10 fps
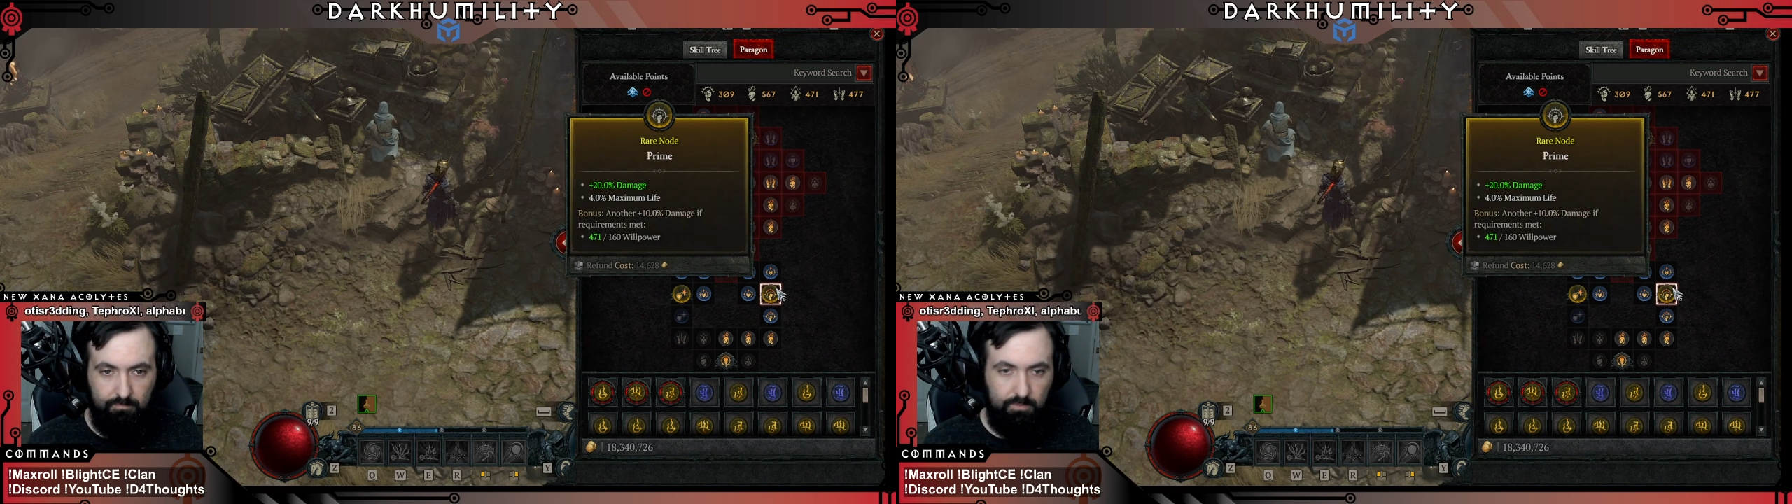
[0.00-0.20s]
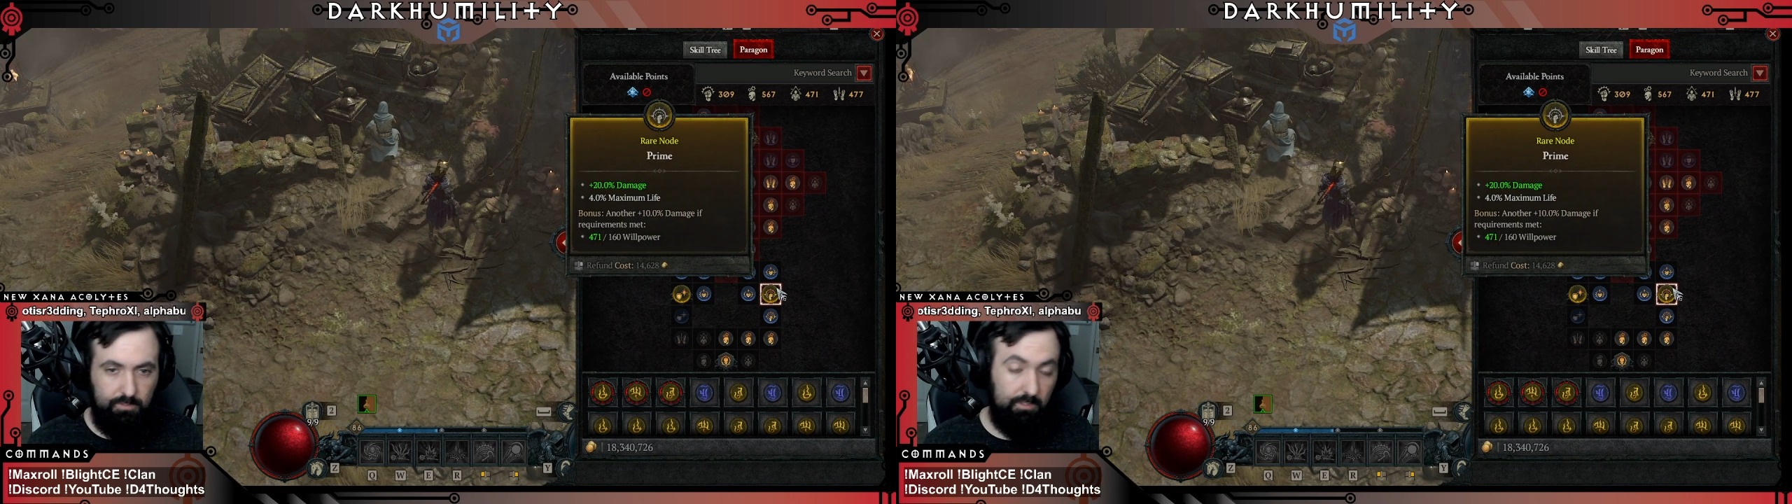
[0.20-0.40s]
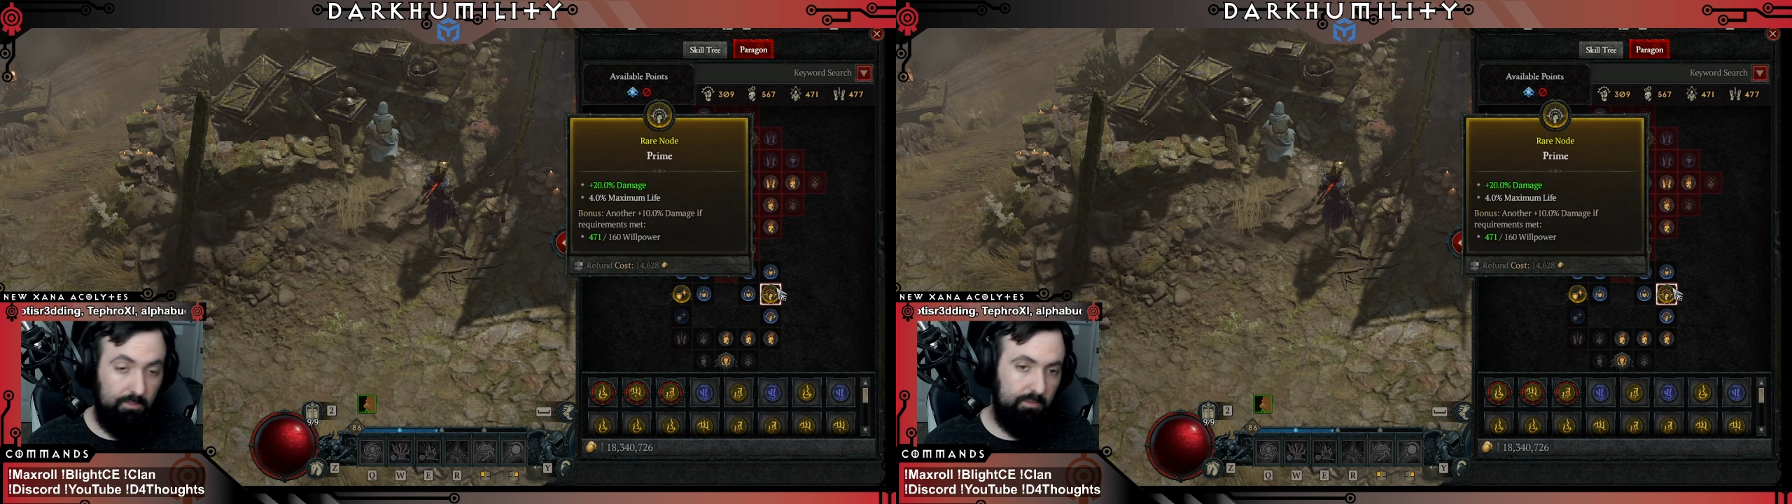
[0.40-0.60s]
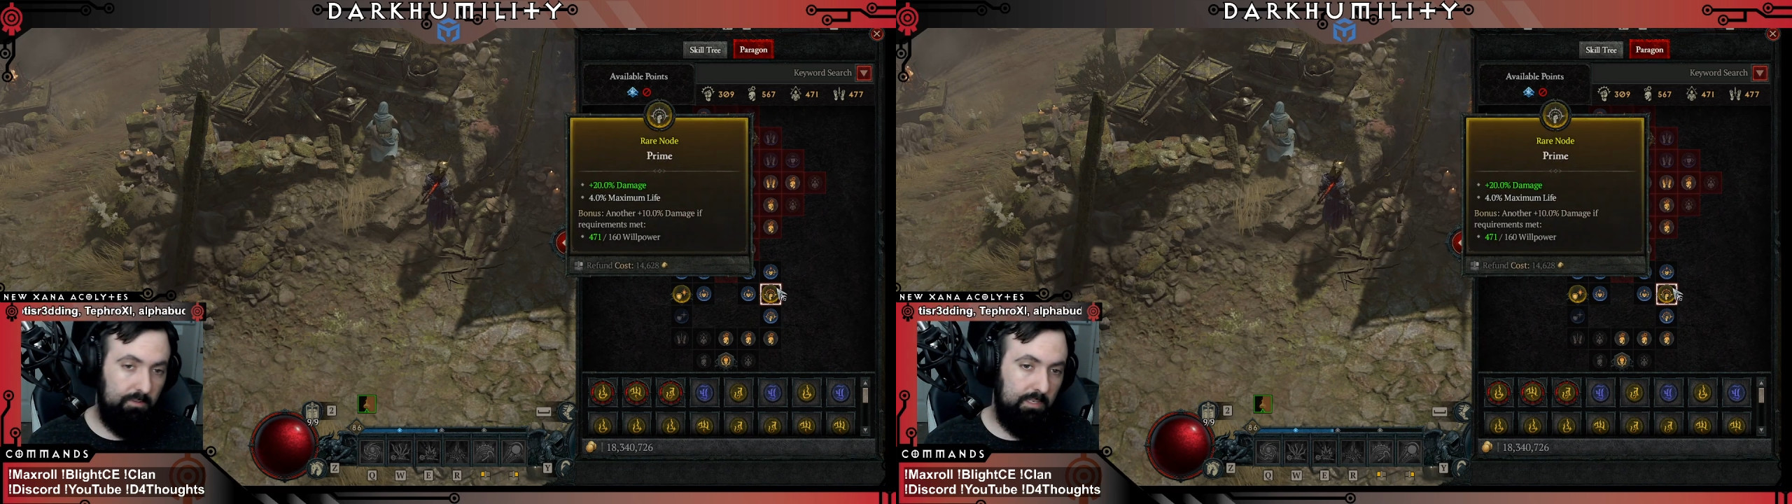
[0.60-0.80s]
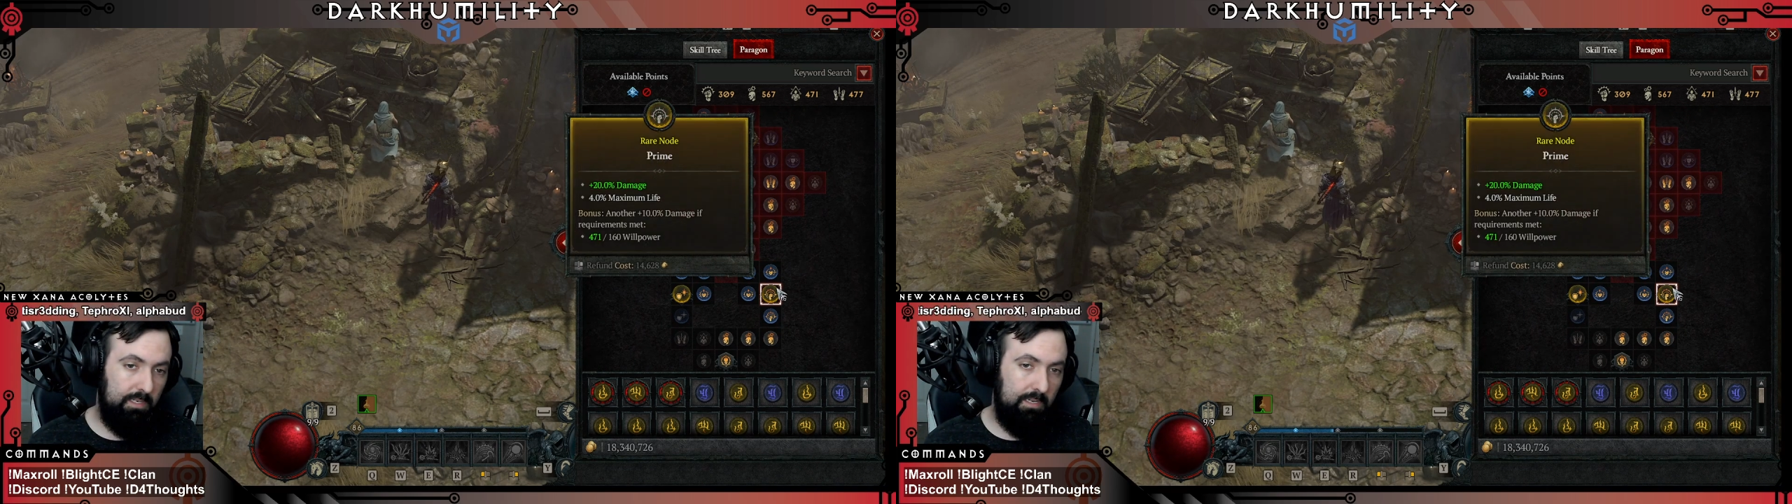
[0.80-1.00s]
So
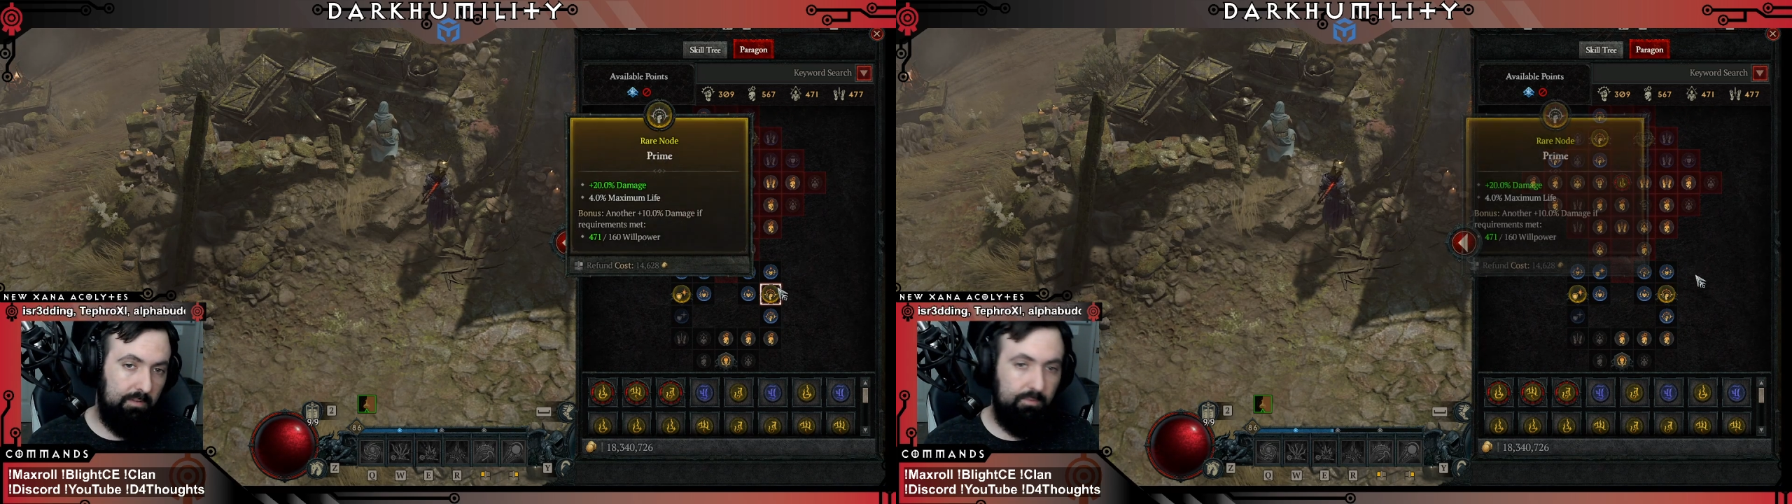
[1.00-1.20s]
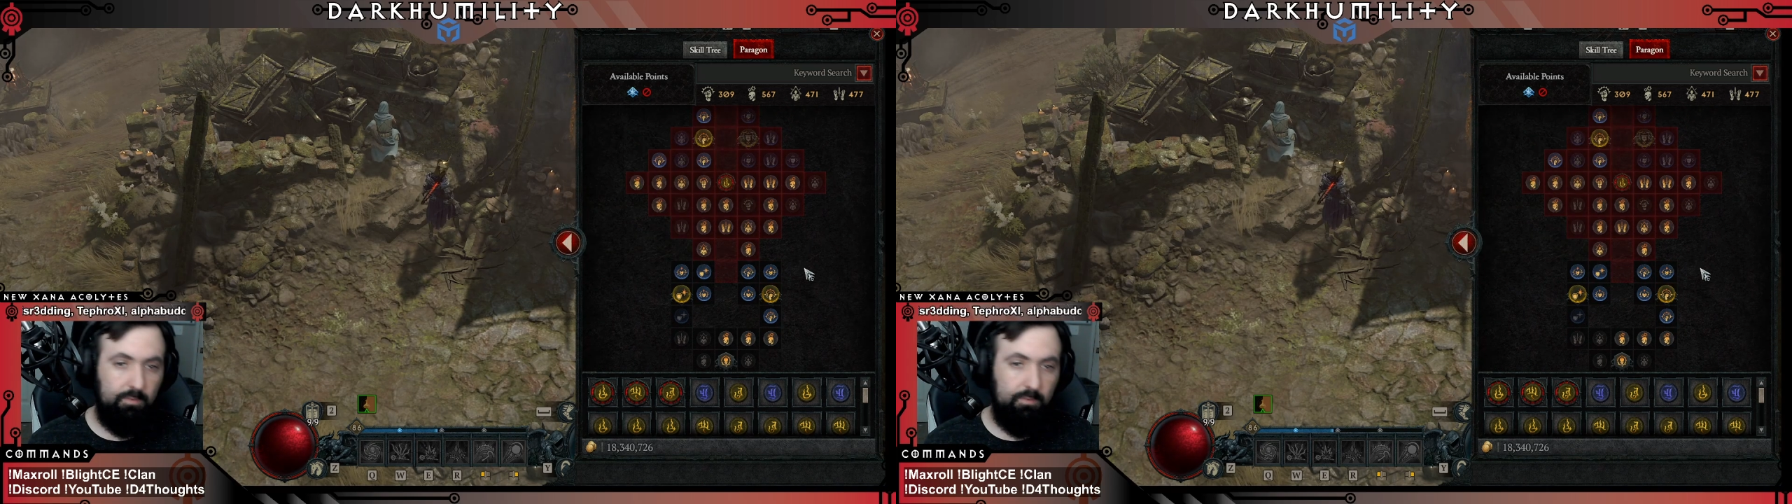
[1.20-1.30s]
you have